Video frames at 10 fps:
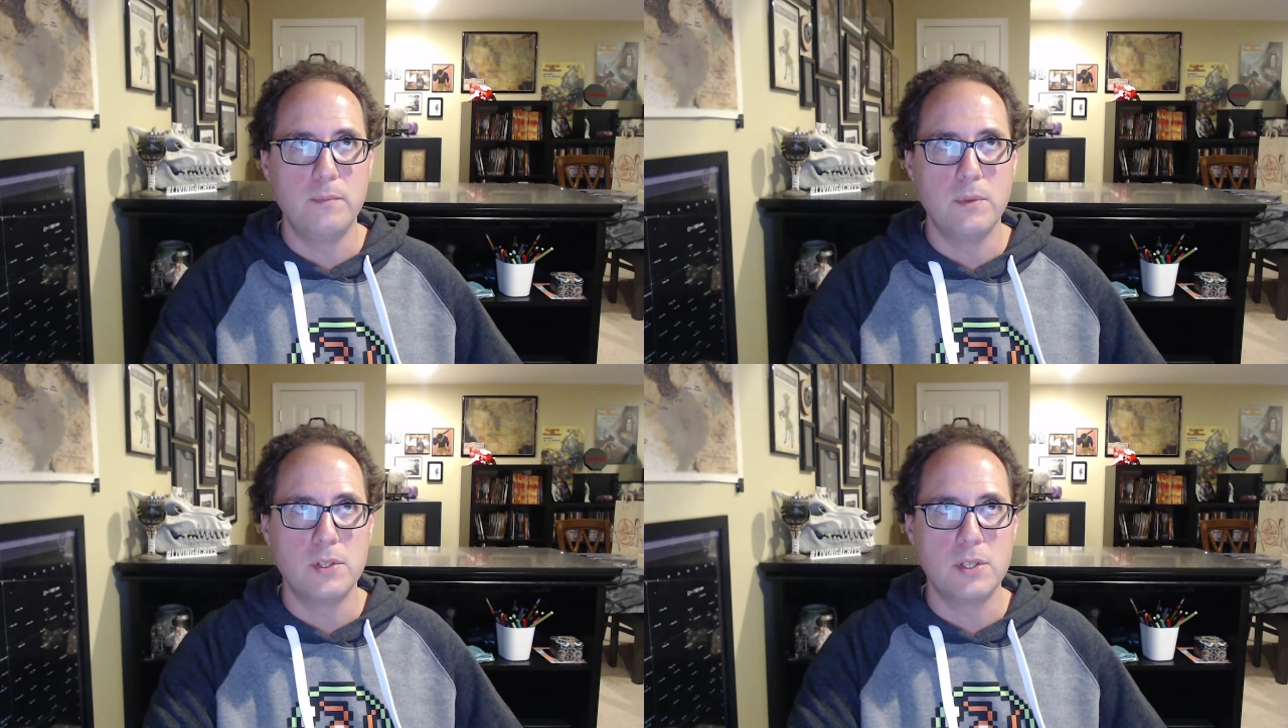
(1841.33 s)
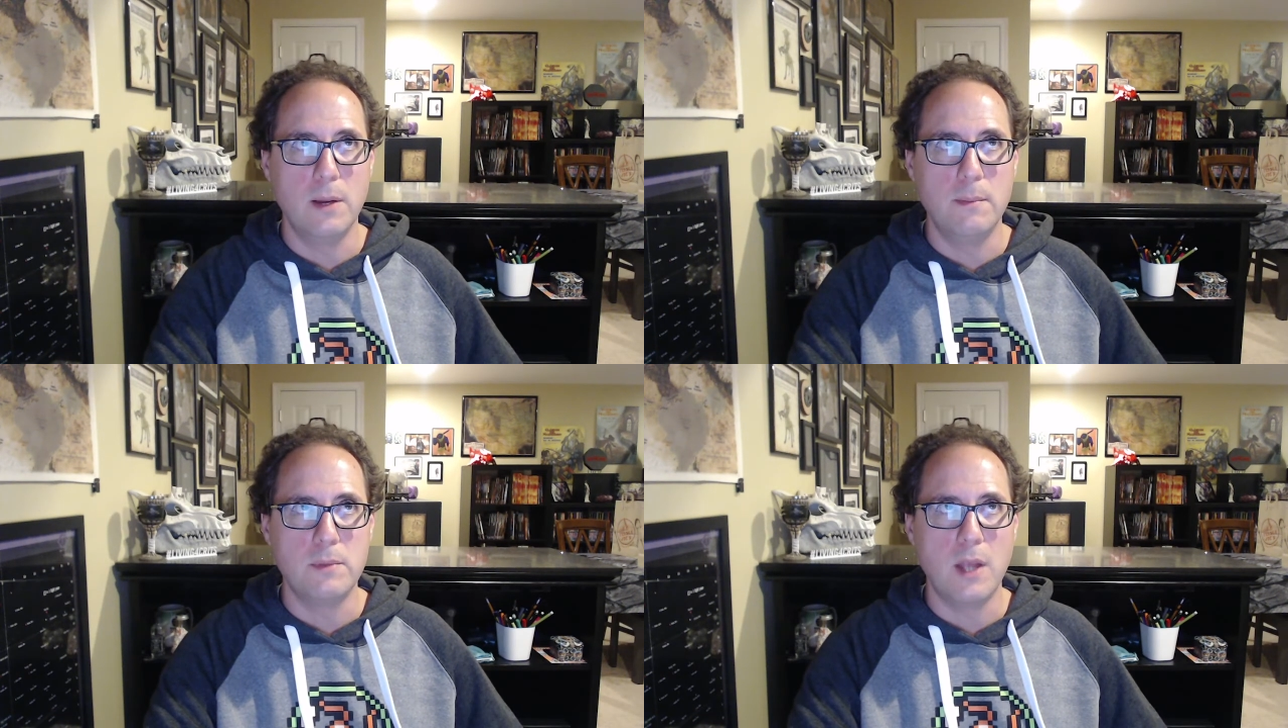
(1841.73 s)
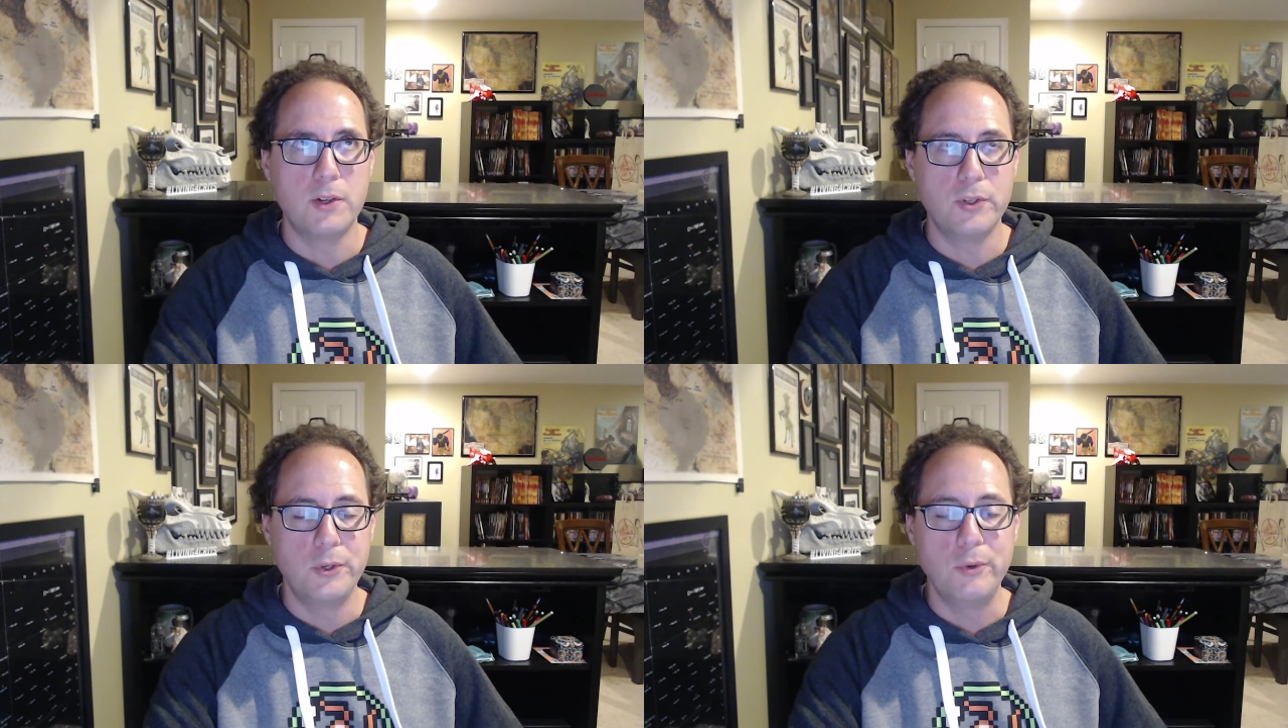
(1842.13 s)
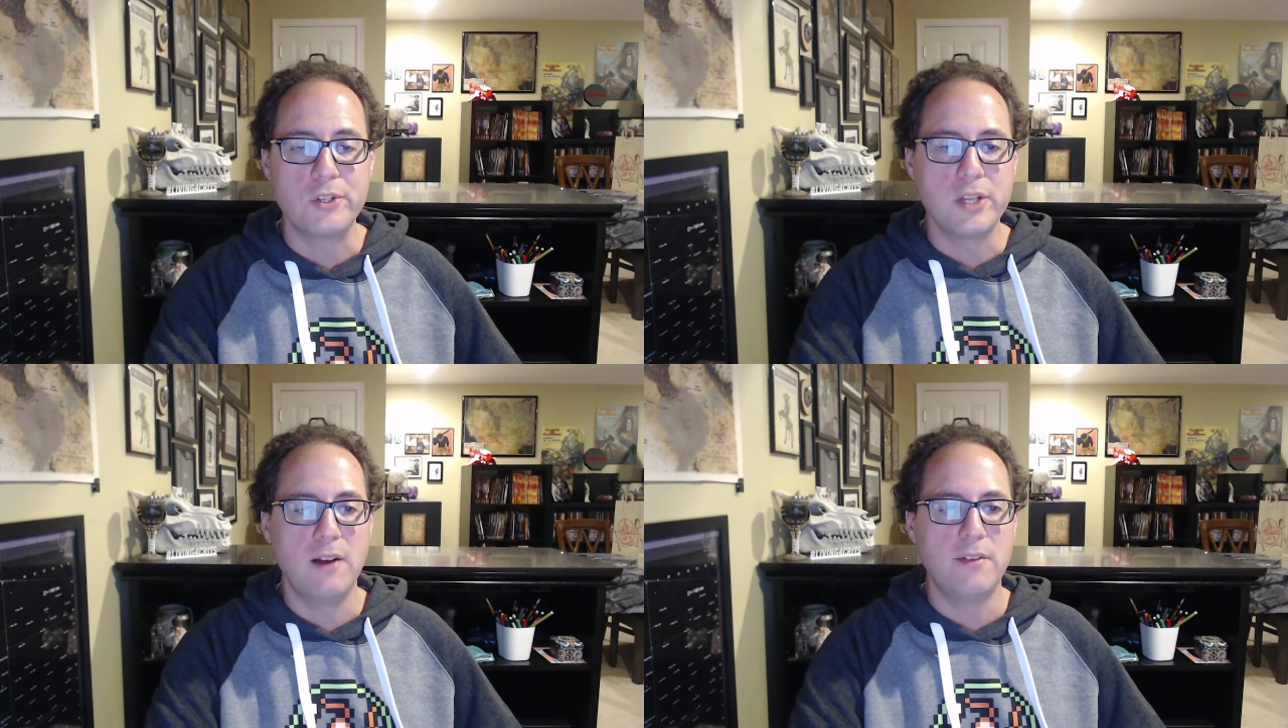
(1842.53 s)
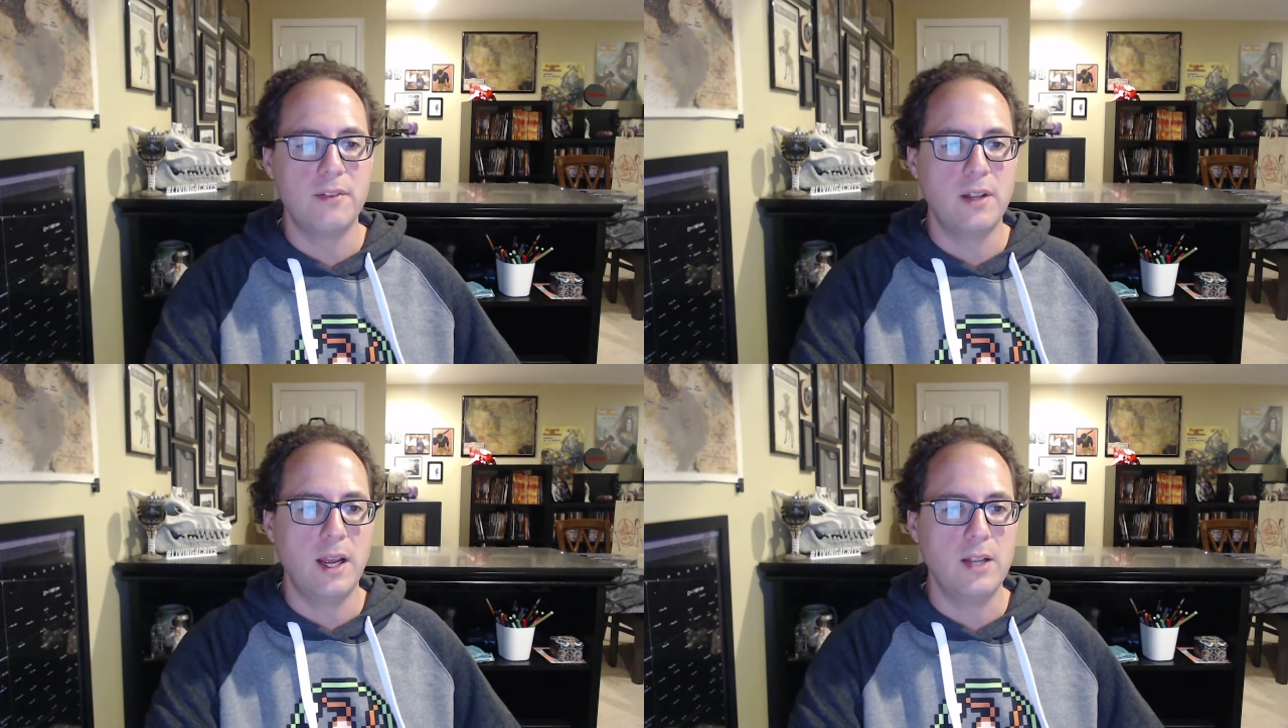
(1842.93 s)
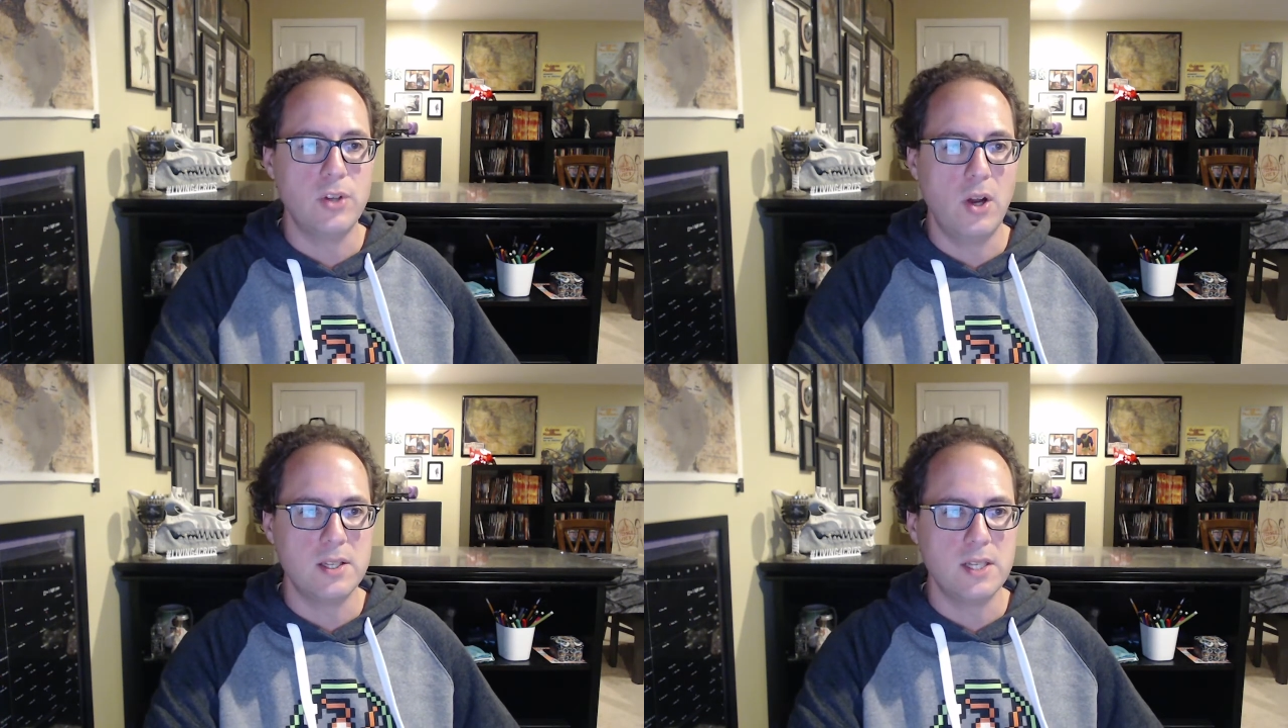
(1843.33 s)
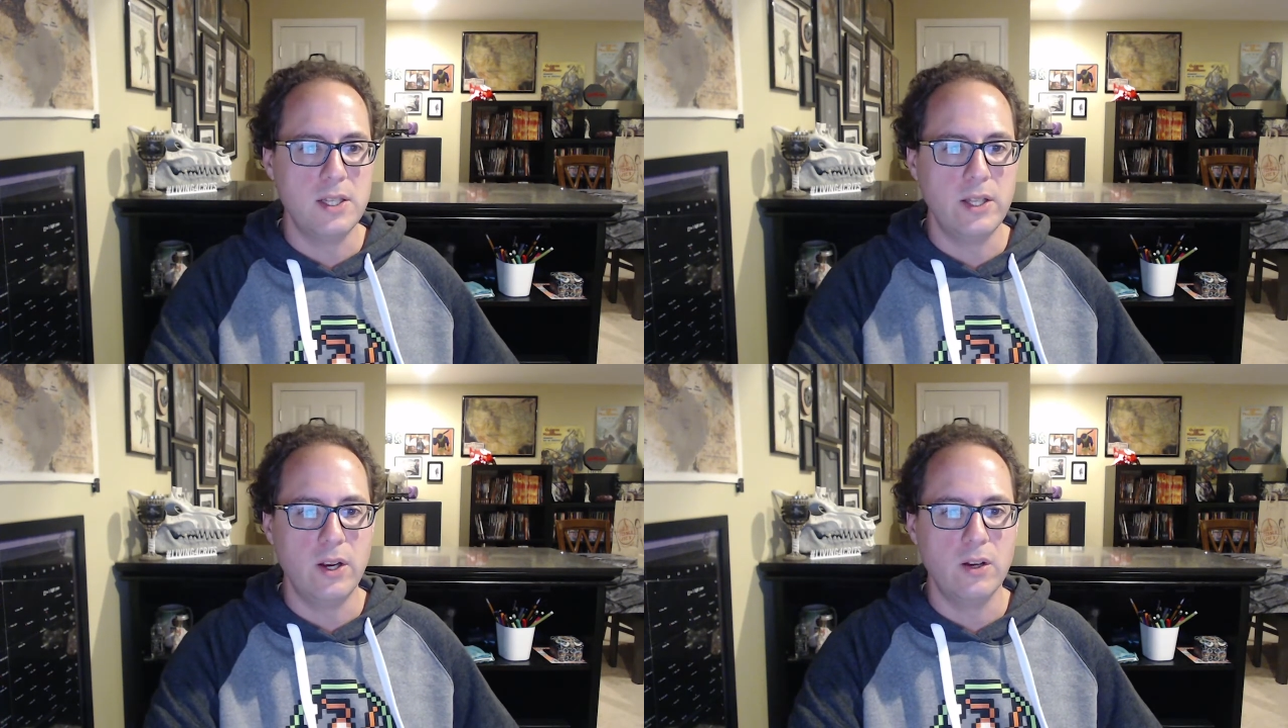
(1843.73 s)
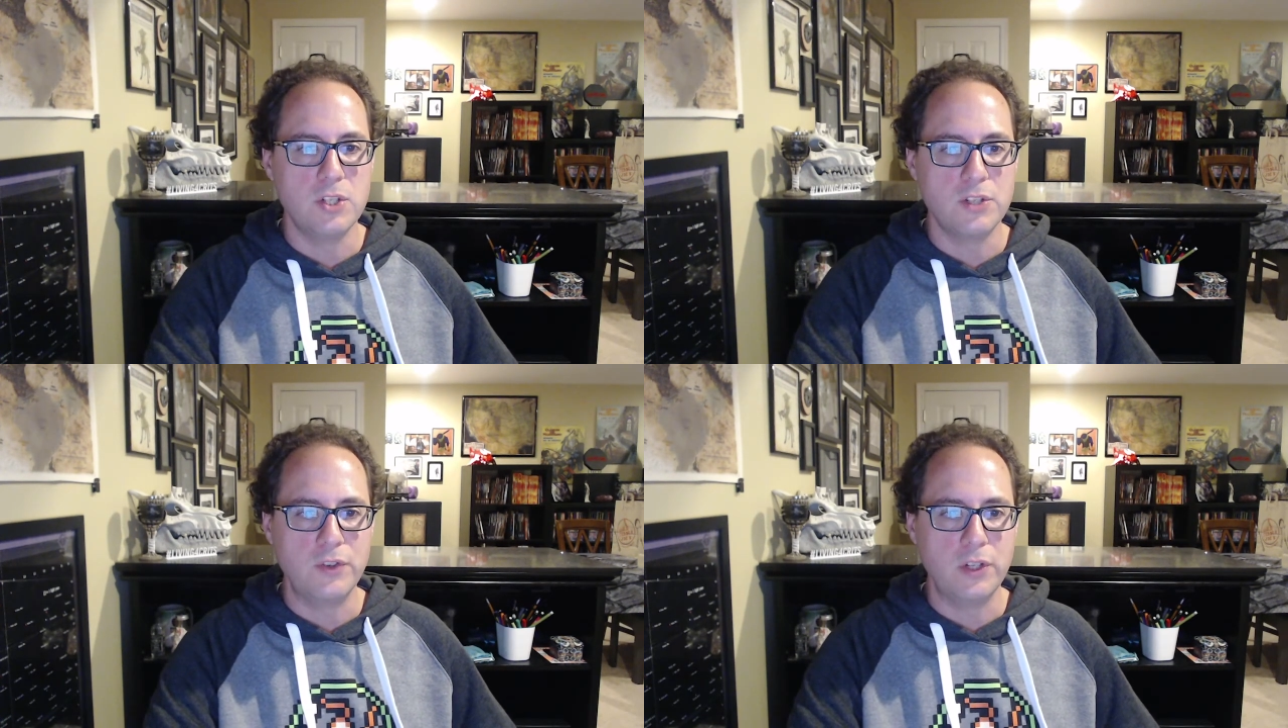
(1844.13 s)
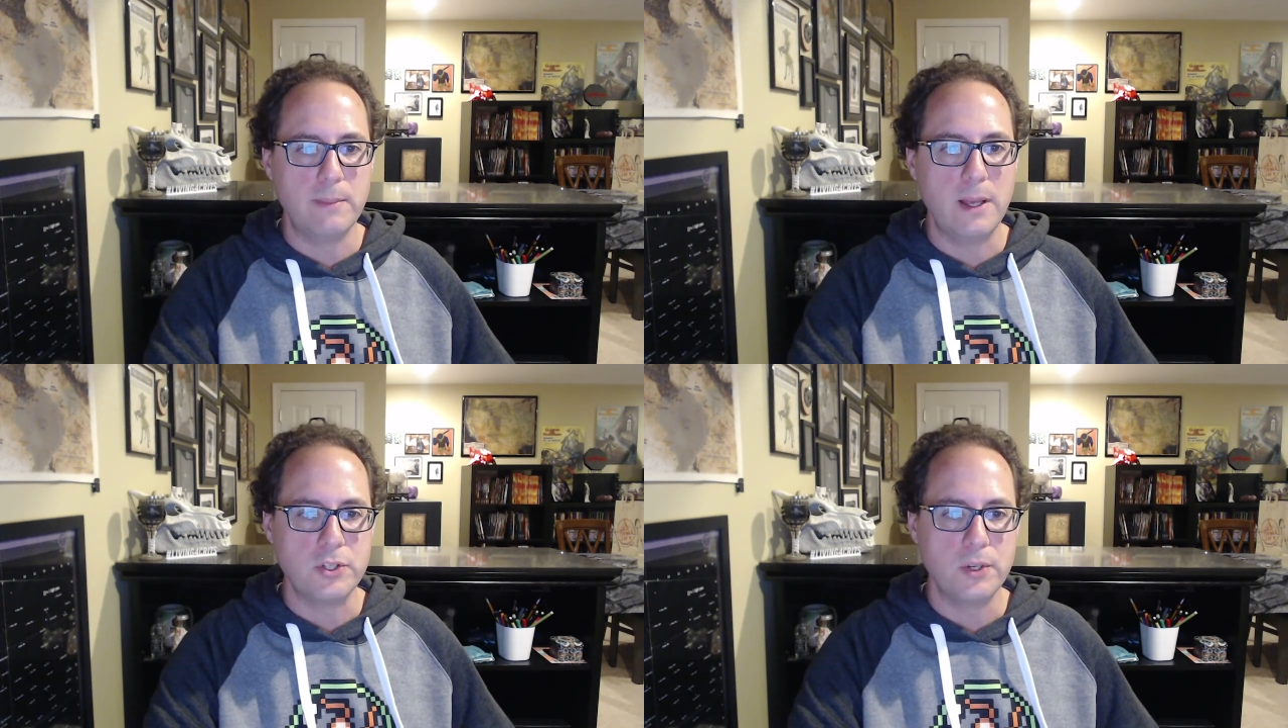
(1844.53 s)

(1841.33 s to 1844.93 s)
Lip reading: some Doctor Who stuff that I had tossed in there just for good measure.